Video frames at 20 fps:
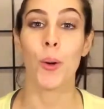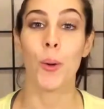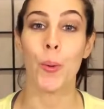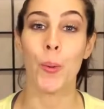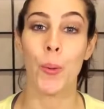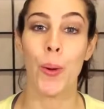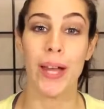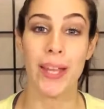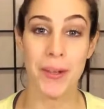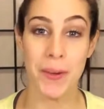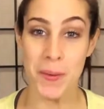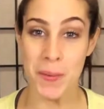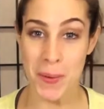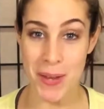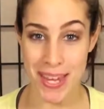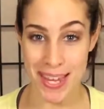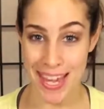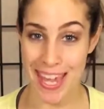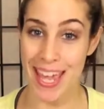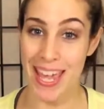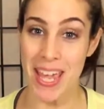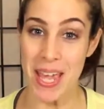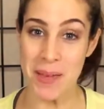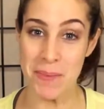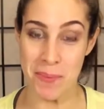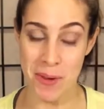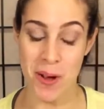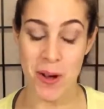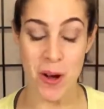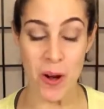When we
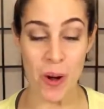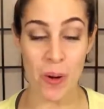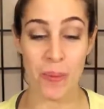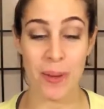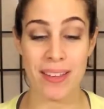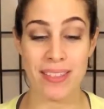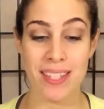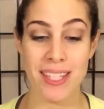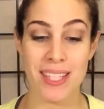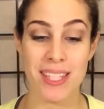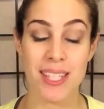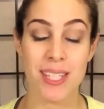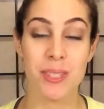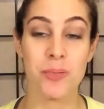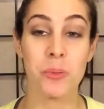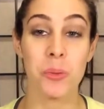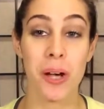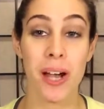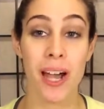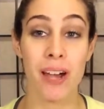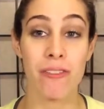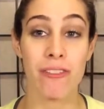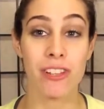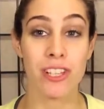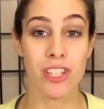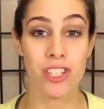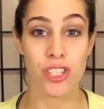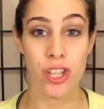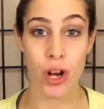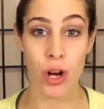came home, and this is where I
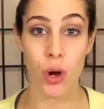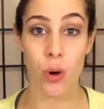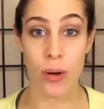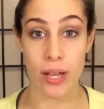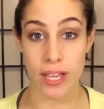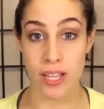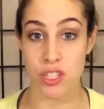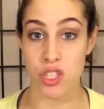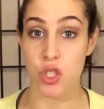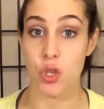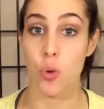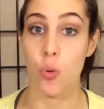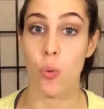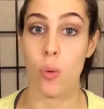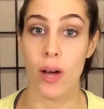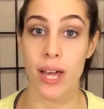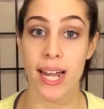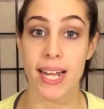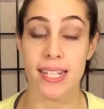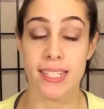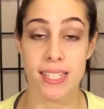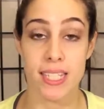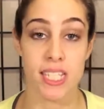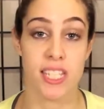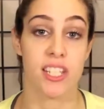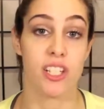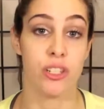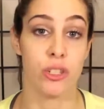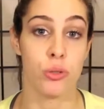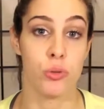really start going into what I
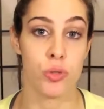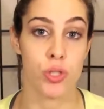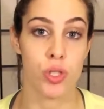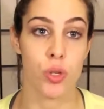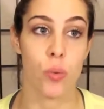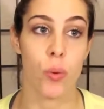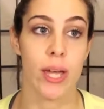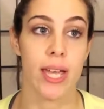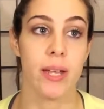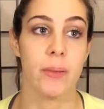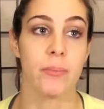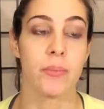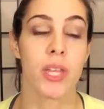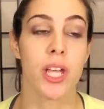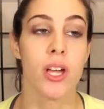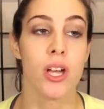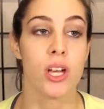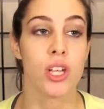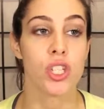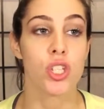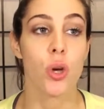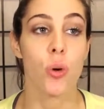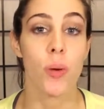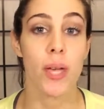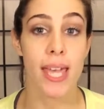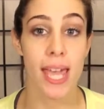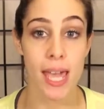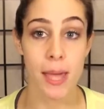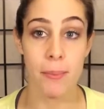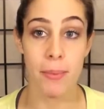did to lose the weight. So we
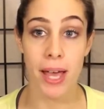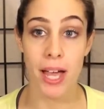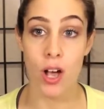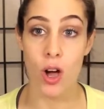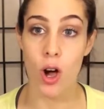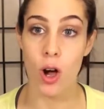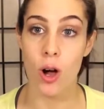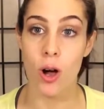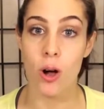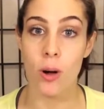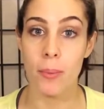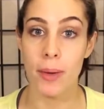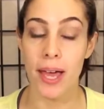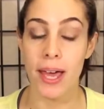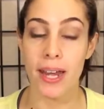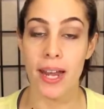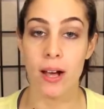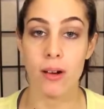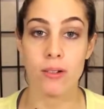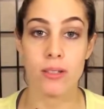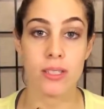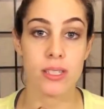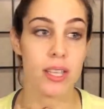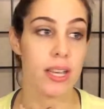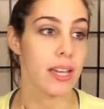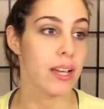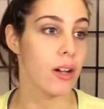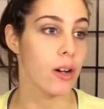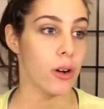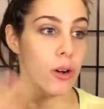came back home, and I was
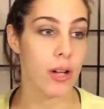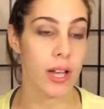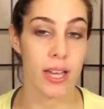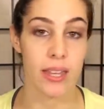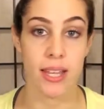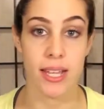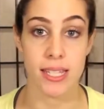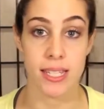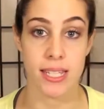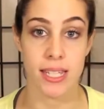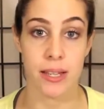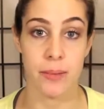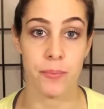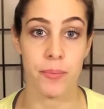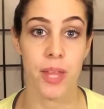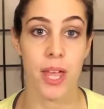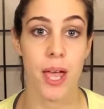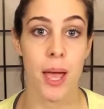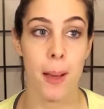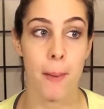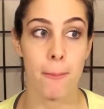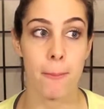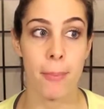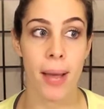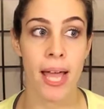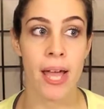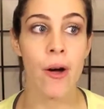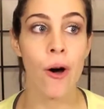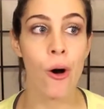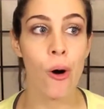like, okay, that's it.
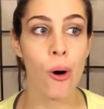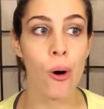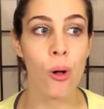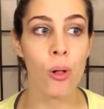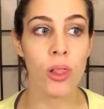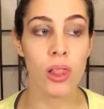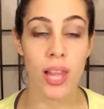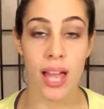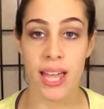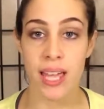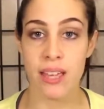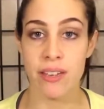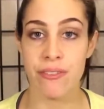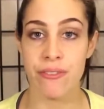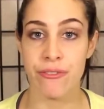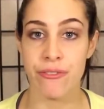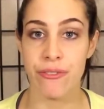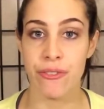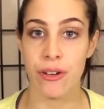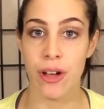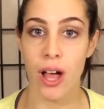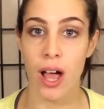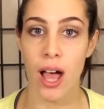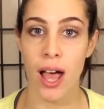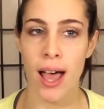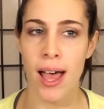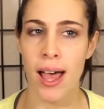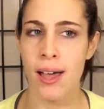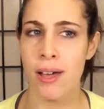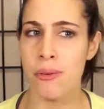My whole life,
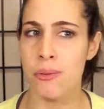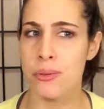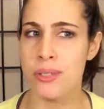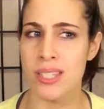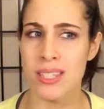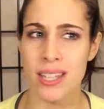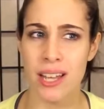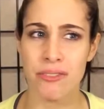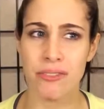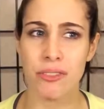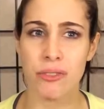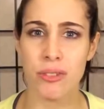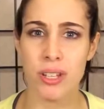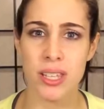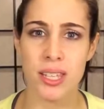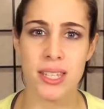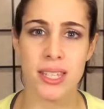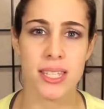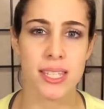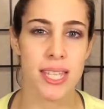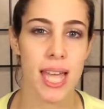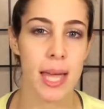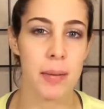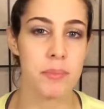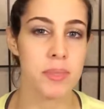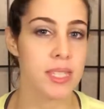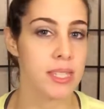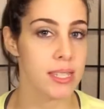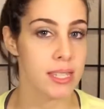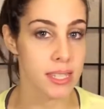I was never really the
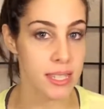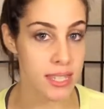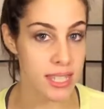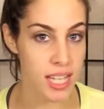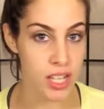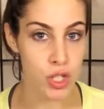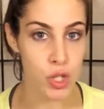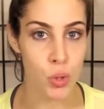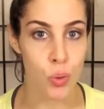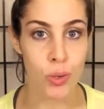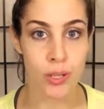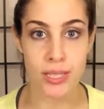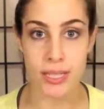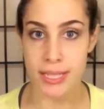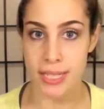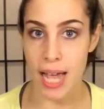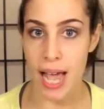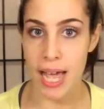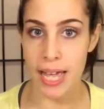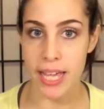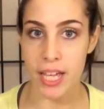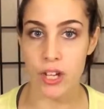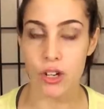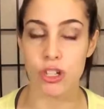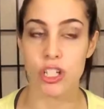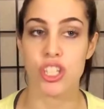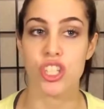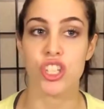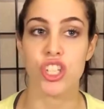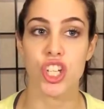type to stick to a diet
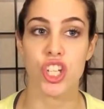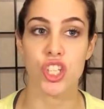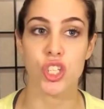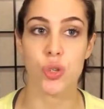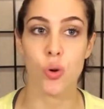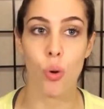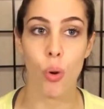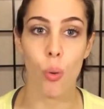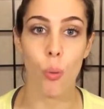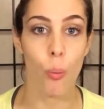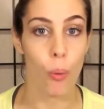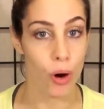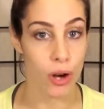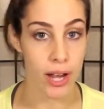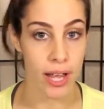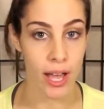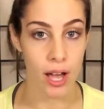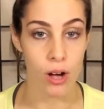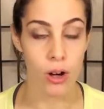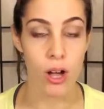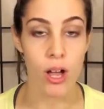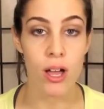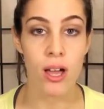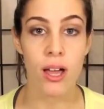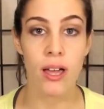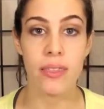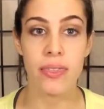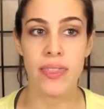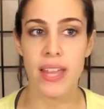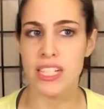or stick to a workout.
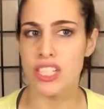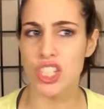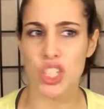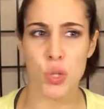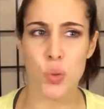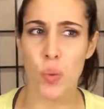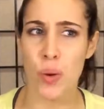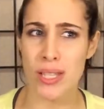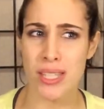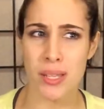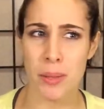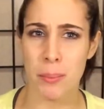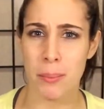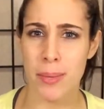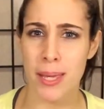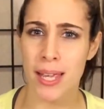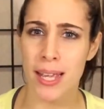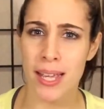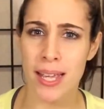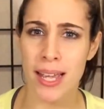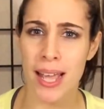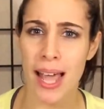That just wasn't me.